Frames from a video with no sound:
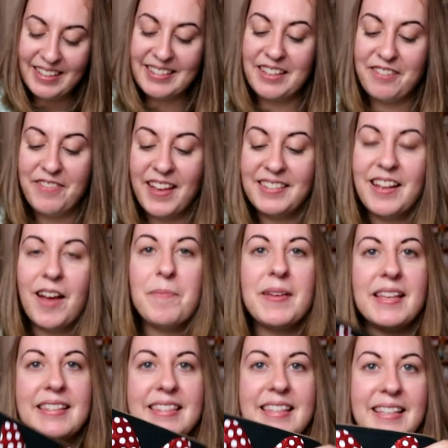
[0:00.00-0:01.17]
So first up
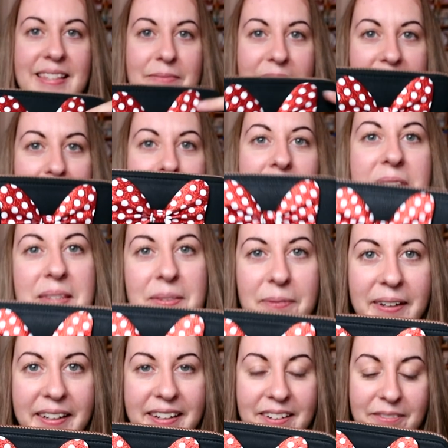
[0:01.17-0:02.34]
is this Minnie Mouse
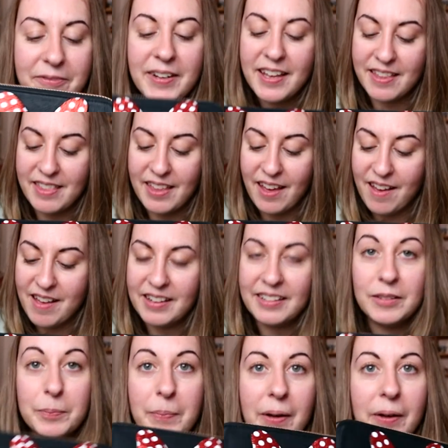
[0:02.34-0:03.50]
one with her
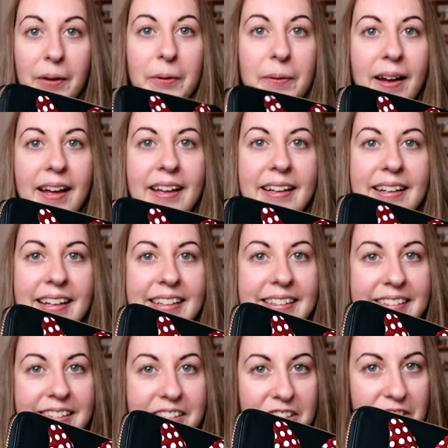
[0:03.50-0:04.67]
little bow and her
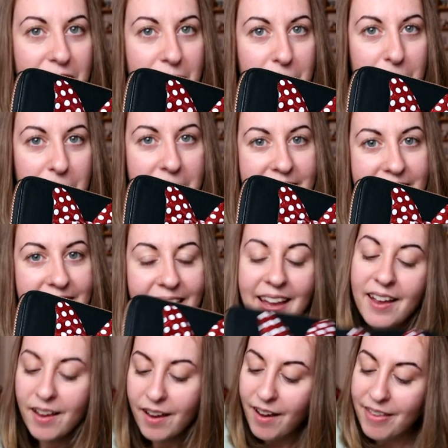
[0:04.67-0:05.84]
little shoes.
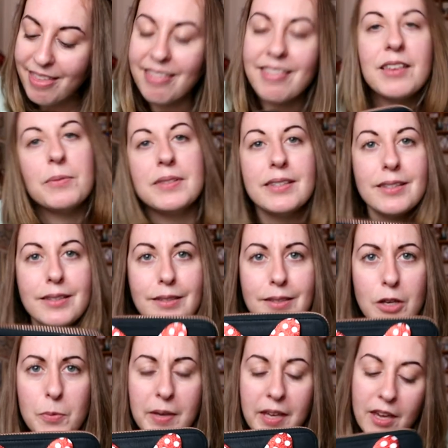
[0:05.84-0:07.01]
I think this one's
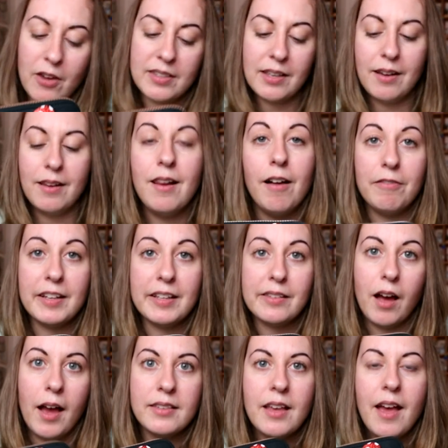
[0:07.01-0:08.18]
super cute, it's a lovely
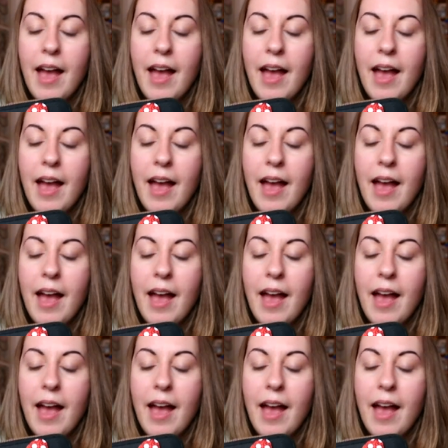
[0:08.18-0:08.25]
size.